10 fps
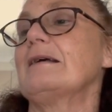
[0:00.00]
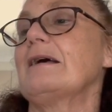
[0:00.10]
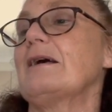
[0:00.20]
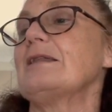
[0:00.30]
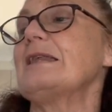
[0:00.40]

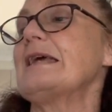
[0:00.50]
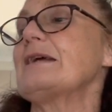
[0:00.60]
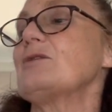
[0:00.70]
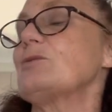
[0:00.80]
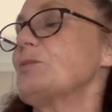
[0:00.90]
I think
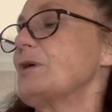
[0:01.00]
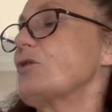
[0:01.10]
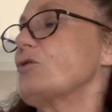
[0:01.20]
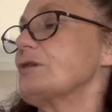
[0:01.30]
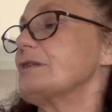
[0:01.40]
it's
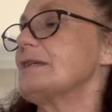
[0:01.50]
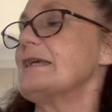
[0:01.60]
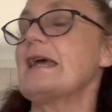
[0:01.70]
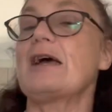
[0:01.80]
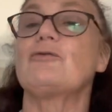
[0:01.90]
because
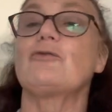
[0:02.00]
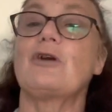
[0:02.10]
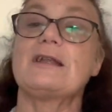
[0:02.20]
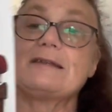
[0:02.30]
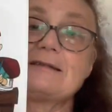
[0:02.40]
he had
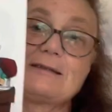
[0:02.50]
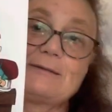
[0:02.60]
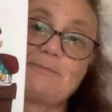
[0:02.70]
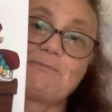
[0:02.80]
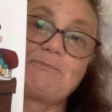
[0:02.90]
friends.
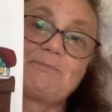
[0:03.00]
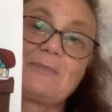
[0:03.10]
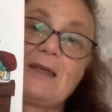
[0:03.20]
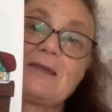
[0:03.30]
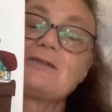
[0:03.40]

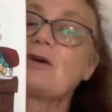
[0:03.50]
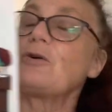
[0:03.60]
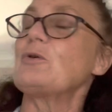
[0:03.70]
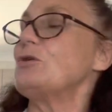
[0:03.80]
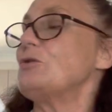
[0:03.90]

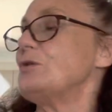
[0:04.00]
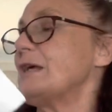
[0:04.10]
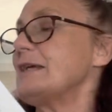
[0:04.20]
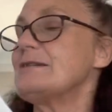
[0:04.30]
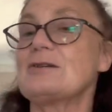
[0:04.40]
So you
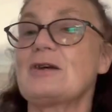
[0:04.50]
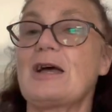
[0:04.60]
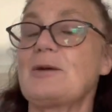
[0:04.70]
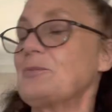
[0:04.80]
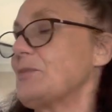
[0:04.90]
need to
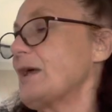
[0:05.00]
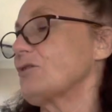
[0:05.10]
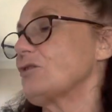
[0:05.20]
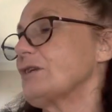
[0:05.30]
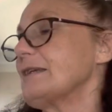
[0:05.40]

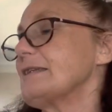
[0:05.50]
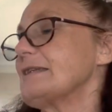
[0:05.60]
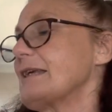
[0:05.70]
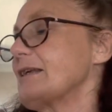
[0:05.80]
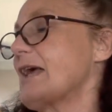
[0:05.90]
actually
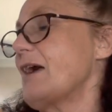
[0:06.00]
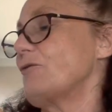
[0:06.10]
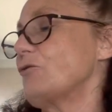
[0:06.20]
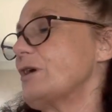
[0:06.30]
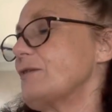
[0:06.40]
have a
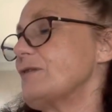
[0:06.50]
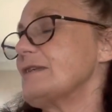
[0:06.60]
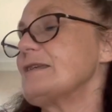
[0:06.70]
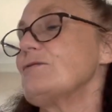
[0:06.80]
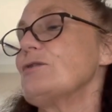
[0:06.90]
read of
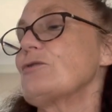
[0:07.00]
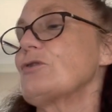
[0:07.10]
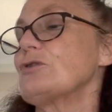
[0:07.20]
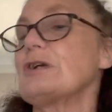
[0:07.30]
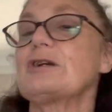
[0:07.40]
this if you've
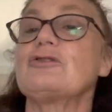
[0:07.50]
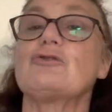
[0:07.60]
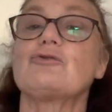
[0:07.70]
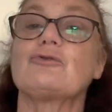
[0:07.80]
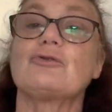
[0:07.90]
got young
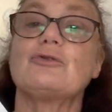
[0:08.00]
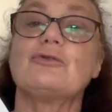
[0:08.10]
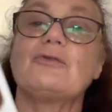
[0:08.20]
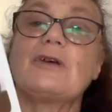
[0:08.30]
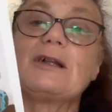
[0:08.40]
children who
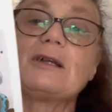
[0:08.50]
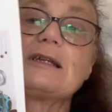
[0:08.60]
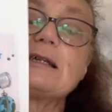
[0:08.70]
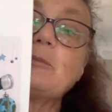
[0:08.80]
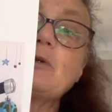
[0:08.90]
feel a
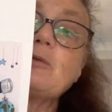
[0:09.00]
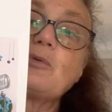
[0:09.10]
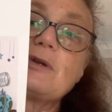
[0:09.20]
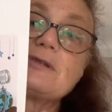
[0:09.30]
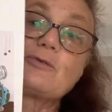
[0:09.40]
little bit
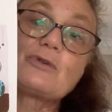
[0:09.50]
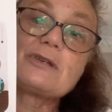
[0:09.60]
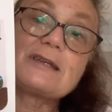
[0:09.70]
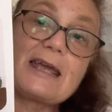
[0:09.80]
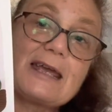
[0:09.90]
depressed or
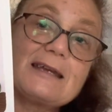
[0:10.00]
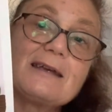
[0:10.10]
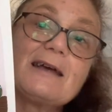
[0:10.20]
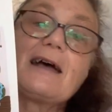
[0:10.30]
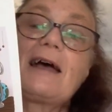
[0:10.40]
scared,
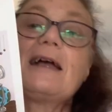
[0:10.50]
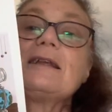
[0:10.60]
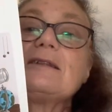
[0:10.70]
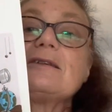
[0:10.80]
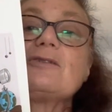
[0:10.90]

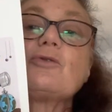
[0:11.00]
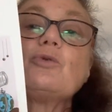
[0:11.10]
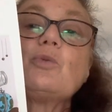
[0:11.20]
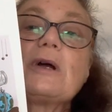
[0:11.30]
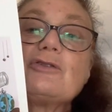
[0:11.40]
and it's a
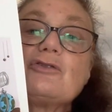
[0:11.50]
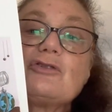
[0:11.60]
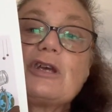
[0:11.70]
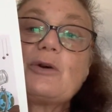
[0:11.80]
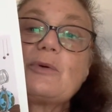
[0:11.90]
good one to
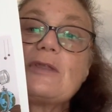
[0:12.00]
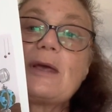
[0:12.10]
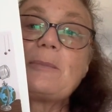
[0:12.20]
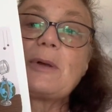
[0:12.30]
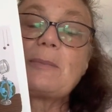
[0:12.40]
share with
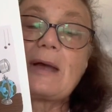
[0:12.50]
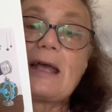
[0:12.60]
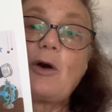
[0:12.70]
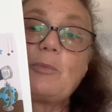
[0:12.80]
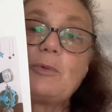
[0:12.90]
them and may
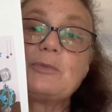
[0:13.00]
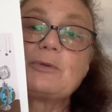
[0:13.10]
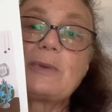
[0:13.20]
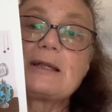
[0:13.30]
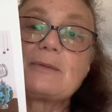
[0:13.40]
help them
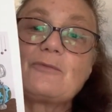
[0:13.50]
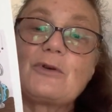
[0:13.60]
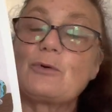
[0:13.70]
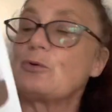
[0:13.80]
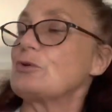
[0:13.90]
to make them
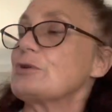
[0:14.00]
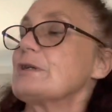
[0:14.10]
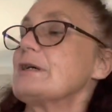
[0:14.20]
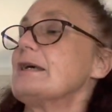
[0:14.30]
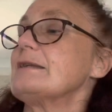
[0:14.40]
feel good.
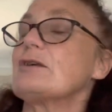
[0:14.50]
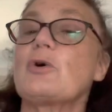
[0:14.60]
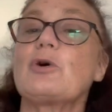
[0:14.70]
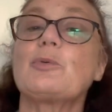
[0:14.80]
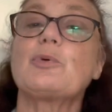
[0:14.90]
So
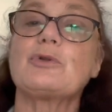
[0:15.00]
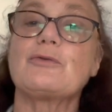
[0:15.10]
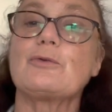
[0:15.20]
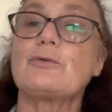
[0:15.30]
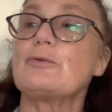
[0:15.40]
I will put the
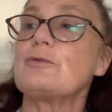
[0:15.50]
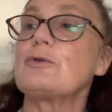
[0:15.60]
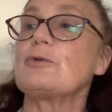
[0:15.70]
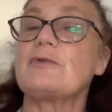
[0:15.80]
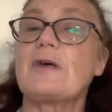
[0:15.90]
full
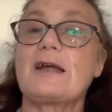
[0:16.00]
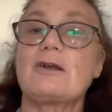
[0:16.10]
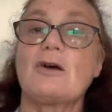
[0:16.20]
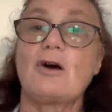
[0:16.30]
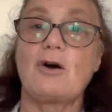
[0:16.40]
review of that
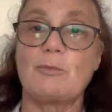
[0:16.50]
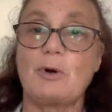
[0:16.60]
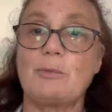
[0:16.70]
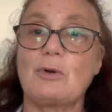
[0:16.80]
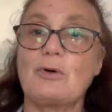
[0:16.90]
on
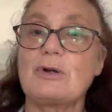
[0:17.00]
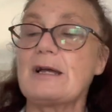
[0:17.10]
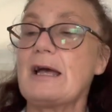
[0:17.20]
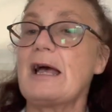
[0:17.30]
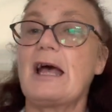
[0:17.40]
my blog,
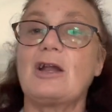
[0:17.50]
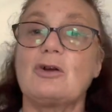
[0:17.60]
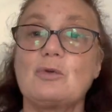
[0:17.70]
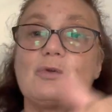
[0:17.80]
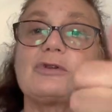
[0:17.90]
and
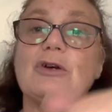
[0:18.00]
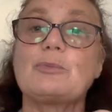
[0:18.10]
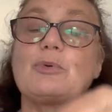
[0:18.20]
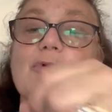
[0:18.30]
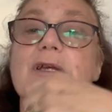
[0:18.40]
I'll also
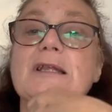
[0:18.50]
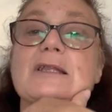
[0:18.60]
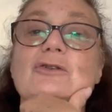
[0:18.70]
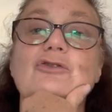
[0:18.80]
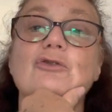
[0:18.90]
put in
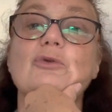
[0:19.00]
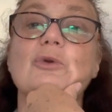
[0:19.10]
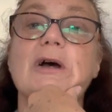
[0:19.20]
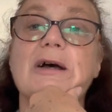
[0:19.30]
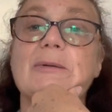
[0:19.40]
the
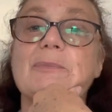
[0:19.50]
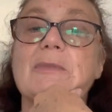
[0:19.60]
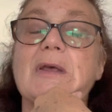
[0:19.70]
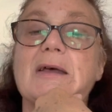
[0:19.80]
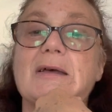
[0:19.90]
two
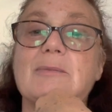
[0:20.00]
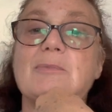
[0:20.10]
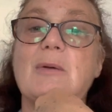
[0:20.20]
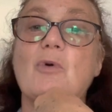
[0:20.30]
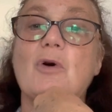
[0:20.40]

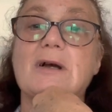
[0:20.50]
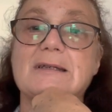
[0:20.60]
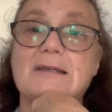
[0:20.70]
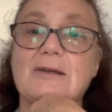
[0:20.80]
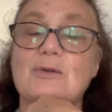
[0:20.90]

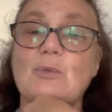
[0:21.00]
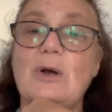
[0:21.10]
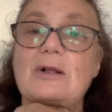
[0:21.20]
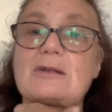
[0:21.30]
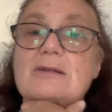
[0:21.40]
memoirs as
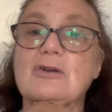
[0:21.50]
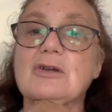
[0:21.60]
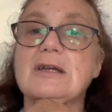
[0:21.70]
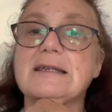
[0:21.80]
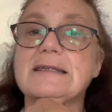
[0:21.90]
well, so
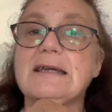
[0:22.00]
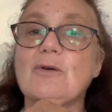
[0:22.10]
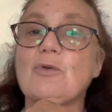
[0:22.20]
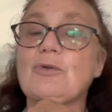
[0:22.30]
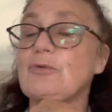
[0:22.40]
you can see
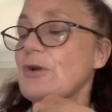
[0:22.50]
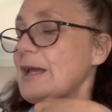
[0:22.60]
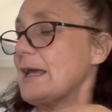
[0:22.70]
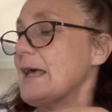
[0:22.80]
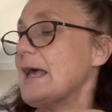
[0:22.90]
all
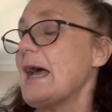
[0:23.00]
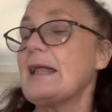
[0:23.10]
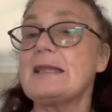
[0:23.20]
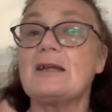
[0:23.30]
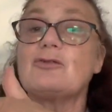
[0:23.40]
three.
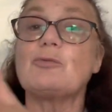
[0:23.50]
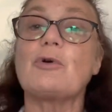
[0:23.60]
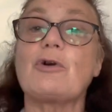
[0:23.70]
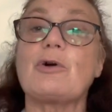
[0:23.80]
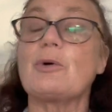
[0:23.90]
And then
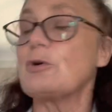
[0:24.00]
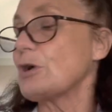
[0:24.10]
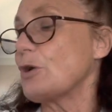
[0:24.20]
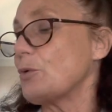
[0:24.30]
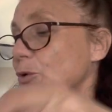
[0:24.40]
tomorrow I'll
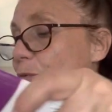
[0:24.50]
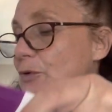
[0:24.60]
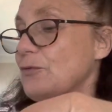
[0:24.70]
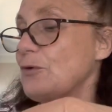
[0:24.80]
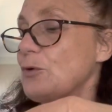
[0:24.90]
go on with
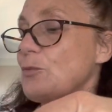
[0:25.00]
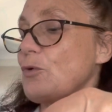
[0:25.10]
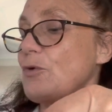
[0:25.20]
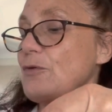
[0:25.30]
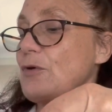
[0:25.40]
a few
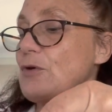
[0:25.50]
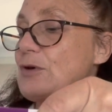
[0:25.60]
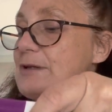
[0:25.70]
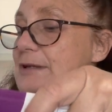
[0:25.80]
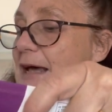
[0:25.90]
more of
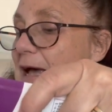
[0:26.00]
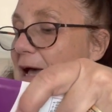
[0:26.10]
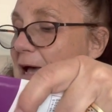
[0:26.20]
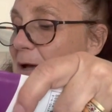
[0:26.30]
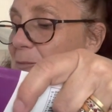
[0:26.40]
hers.
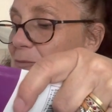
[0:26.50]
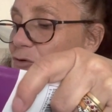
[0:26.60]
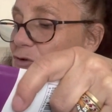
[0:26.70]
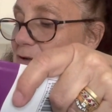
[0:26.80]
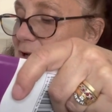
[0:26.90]

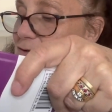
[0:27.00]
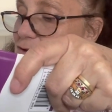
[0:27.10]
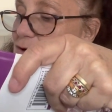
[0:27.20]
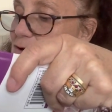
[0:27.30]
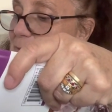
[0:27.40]
She's actually got